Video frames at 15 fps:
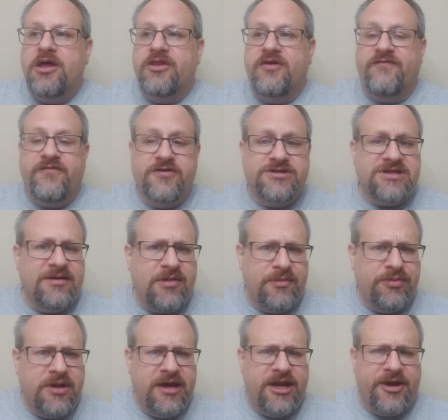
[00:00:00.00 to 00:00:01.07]
The first time I
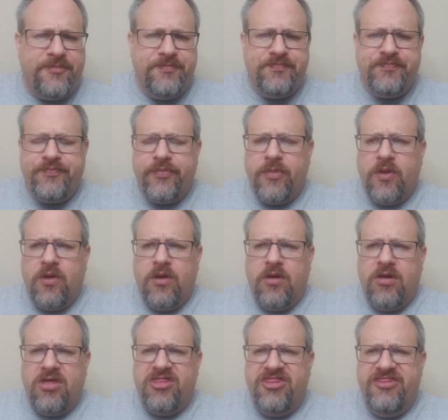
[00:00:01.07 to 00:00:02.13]
played it,
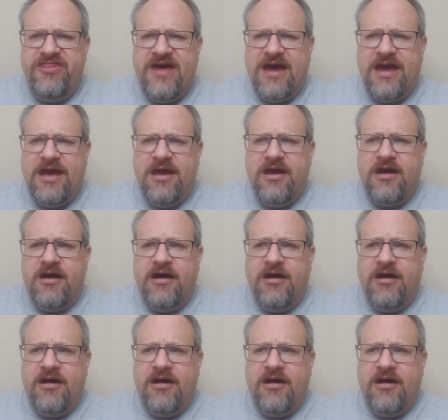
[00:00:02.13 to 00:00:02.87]
they